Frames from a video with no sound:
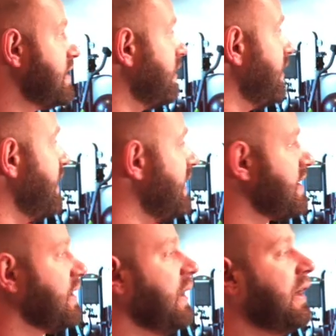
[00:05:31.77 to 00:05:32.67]
So
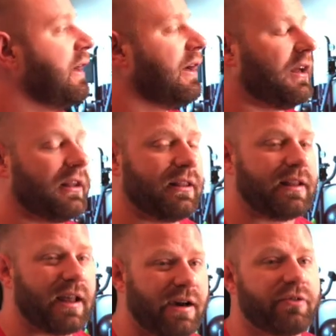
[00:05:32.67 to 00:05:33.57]
this
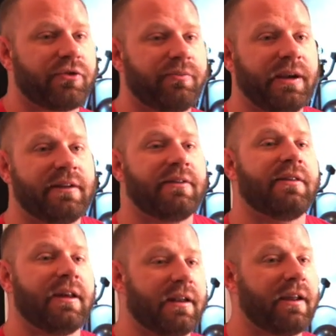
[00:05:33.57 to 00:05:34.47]
allows me to
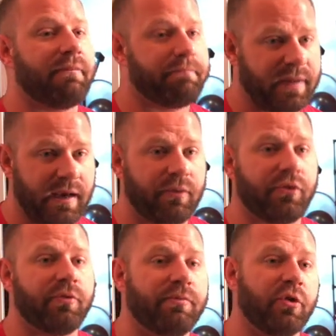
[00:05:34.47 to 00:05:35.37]
then be able
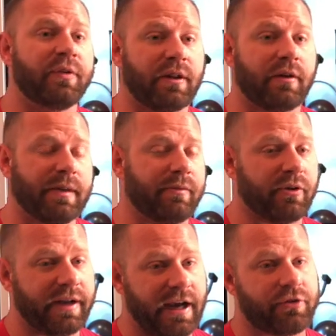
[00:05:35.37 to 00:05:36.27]
to move a little bit
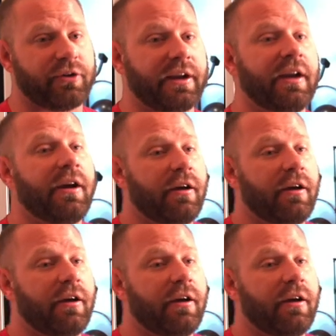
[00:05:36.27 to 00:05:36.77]
more naturally,